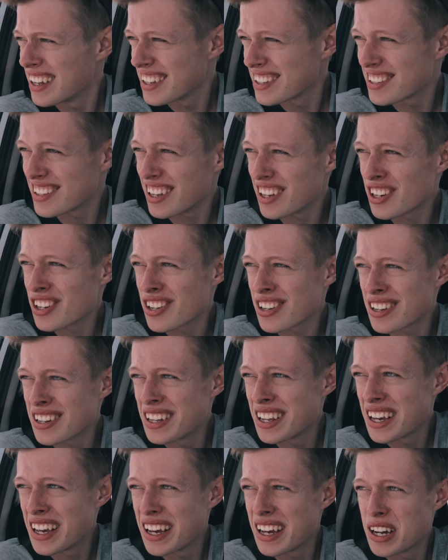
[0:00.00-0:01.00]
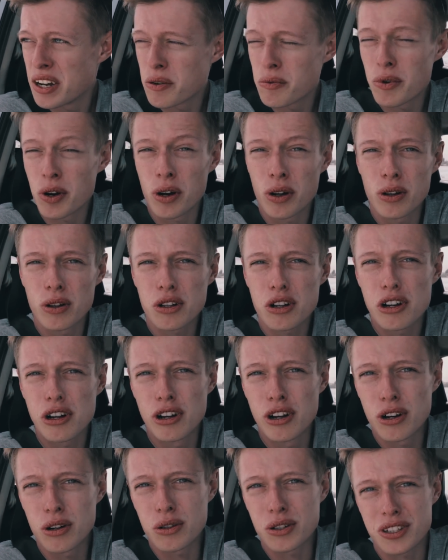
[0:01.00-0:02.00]
station, were all
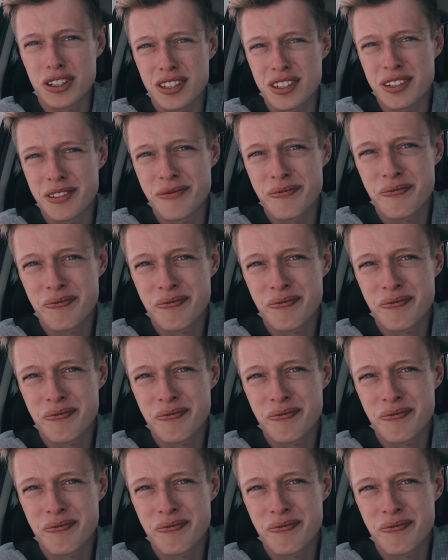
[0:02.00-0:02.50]
closed.